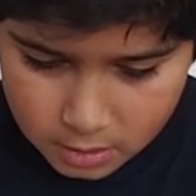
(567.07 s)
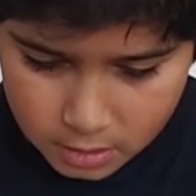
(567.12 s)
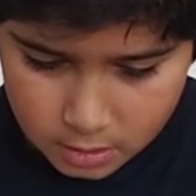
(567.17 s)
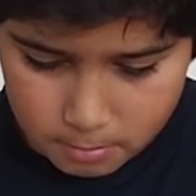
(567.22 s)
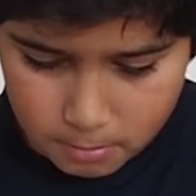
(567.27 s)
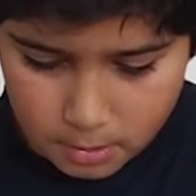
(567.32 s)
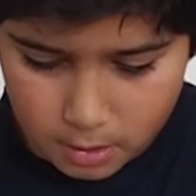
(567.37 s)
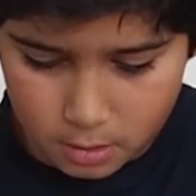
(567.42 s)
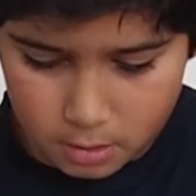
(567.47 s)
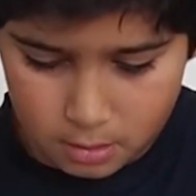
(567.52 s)
Oh
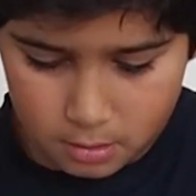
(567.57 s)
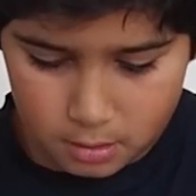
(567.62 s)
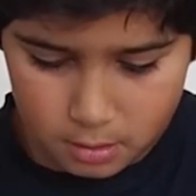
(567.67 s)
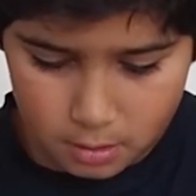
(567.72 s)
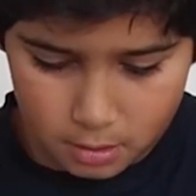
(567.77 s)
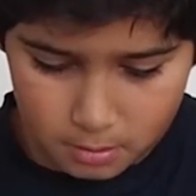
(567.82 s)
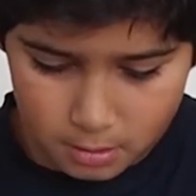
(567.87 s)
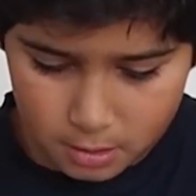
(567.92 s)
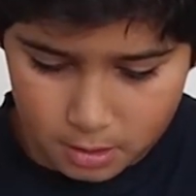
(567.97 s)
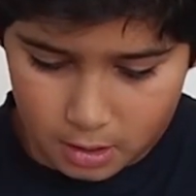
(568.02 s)
my god,
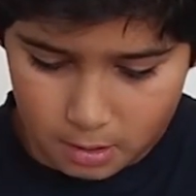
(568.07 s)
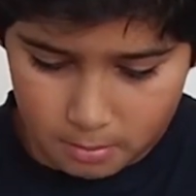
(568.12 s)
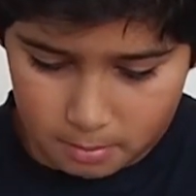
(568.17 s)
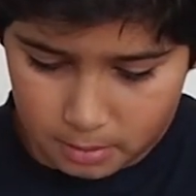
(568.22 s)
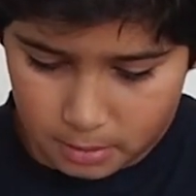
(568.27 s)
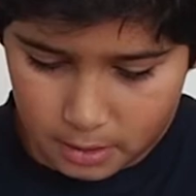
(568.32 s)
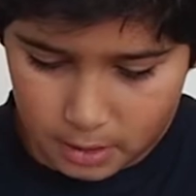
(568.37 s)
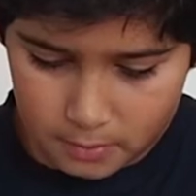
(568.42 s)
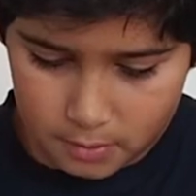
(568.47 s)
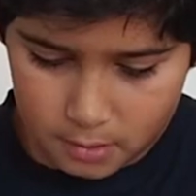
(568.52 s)
I can't
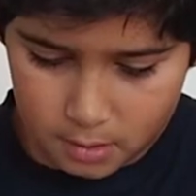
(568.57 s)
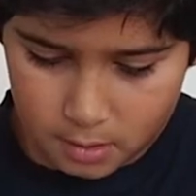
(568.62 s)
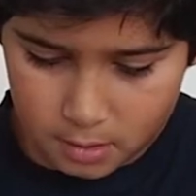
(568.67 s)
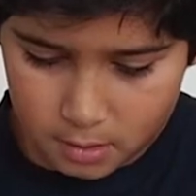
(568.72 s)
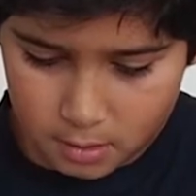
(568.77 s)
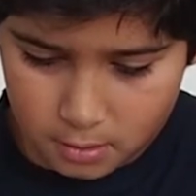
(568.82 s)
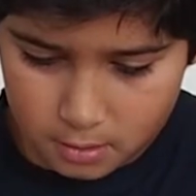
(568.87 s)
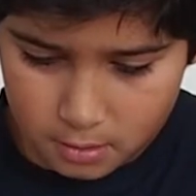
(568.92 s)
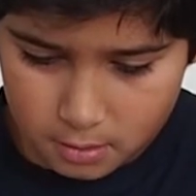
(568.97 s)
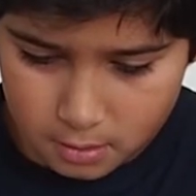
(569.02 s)
believe it.
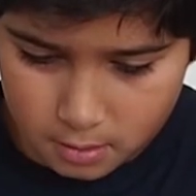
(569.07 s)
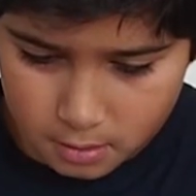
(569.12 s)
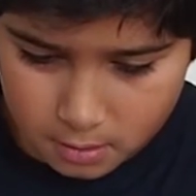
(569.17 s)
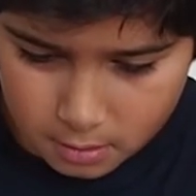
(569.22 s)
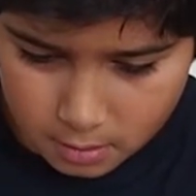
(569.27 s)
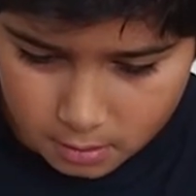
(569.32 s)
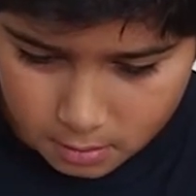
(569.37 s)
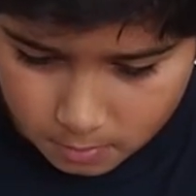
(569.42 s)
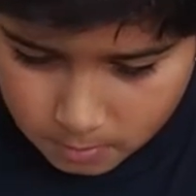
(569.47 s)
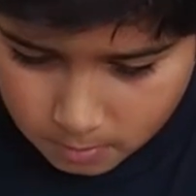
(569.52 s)

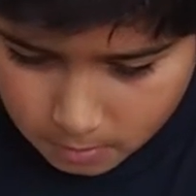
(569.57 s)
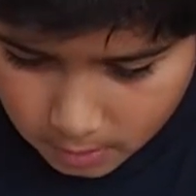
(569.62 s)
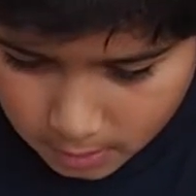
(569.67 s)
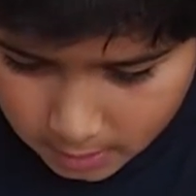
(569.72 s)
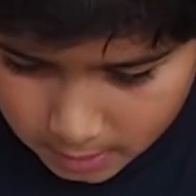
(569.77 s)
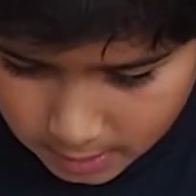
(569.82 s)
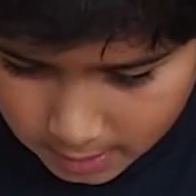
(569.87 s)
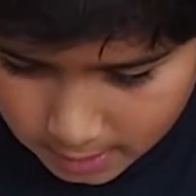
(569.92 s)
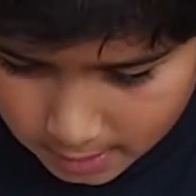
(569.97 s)
What?